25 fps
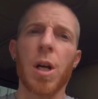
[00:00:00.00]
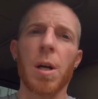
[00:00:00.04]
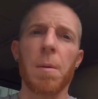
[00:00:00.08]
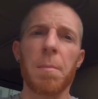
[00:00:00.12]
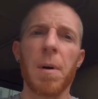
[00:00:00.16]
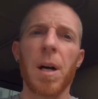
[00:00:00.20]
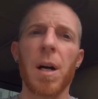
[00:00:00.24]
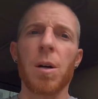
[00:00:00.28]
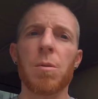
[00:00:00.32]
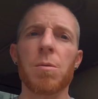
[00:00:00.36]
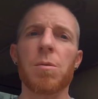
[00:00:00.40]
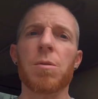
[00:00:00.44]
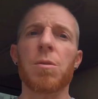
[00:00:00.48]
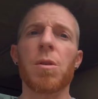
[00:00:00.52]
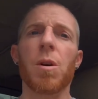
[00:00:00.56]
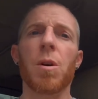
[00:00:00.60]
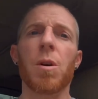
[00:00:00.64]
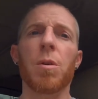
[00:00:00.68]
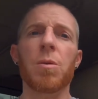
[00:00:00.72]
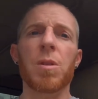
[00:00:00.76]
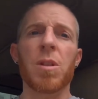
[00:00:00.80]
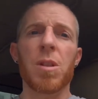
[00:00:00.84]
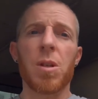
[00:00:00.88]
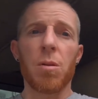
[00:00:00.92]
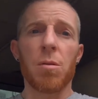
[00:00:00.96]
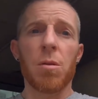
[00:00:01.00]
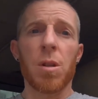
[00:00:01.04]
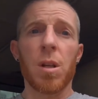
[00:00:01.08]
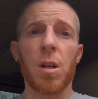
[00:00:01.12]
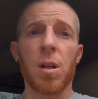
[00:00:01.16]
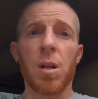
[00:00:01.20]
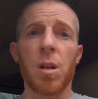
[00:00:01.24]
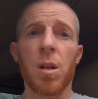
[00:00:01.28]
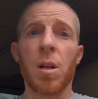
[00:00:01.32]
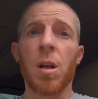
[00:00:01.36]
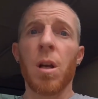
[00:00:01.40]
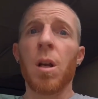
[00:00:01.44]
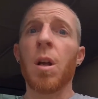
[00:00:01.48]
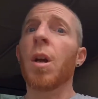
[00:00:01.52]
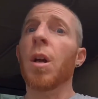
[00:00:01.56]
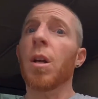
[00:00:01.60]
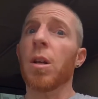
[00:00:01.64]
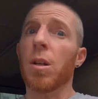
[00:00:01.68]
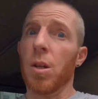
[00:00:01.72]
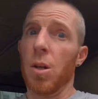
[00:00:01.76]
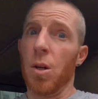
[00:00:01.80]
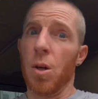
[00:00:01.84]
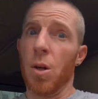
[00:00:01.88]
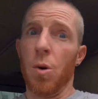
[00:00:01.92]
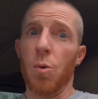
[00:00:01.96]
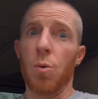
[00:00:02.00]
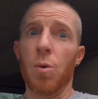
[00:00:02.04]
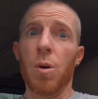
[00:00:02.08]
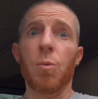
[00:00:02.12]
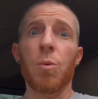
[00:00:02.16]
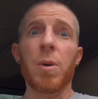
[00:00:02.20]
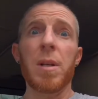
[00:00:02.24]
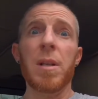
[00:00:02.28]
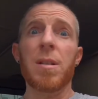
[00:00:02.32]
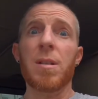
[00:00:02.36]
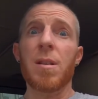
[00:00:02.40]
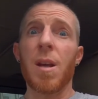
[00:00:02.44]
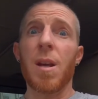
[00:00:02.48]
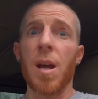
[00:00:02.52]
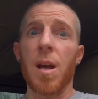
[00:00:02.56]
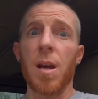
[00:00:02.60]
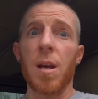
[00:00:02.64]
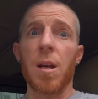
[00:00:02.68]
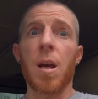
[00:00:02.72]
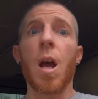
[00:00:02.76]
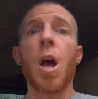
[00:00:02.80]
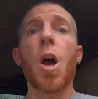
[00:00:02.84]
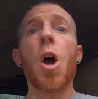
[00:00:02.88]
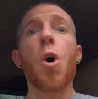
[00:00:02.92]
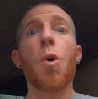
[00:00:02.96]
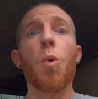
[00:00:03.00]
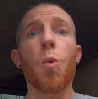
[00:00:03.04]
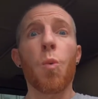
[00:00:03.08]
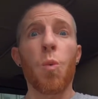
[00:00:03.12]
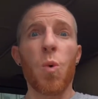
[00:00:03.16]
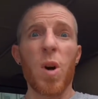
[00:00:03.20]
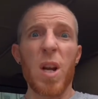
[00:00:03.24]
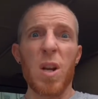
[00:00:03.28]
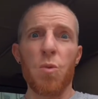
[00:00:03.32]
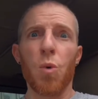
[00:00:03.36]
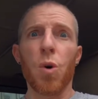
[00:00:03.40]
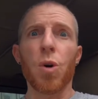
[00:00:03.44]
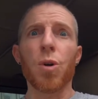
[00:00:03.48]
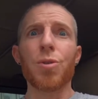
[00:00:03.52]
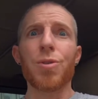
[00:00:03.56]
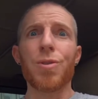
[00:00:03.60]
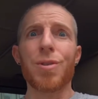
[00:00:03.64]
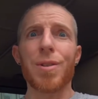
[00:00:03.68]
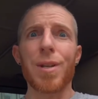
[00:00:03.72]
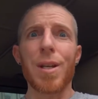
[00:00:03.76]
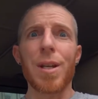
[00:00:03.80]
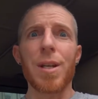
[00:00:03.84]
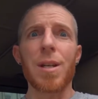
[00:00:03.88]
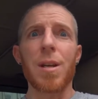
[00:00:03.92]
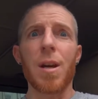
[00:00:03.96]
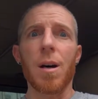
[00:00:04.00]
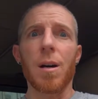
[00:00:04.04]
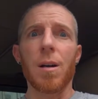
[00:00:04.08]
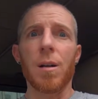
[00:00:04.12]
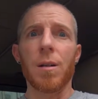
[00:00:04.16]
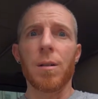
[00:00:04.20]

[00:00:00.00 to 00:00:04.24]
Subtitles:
about. So until then, you know what we say, we will see ya.